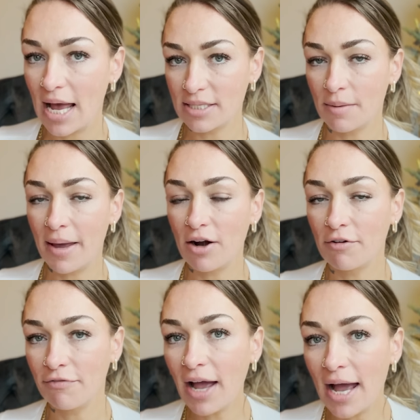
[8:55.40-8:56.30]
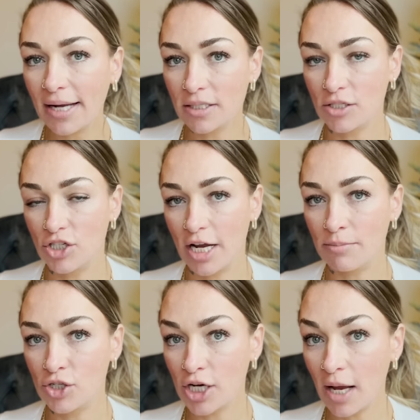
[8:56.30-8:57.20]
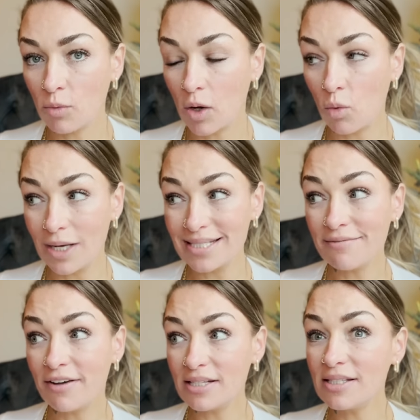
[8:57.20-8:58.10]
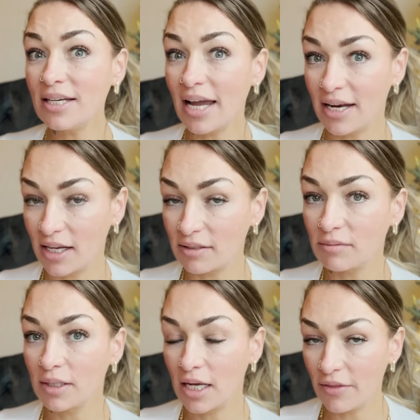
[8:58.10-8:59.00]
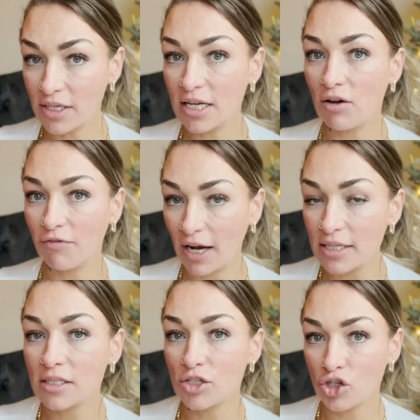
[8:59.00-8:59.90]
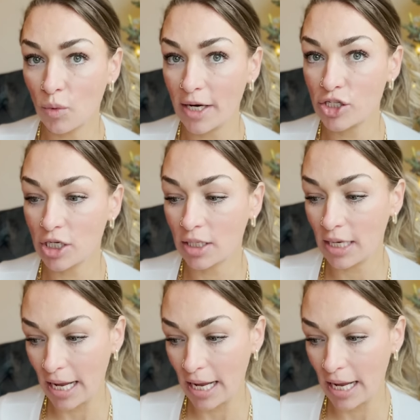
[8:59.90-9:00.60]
as a matter of fact, James Chadwell was investigated in the Delphi situation,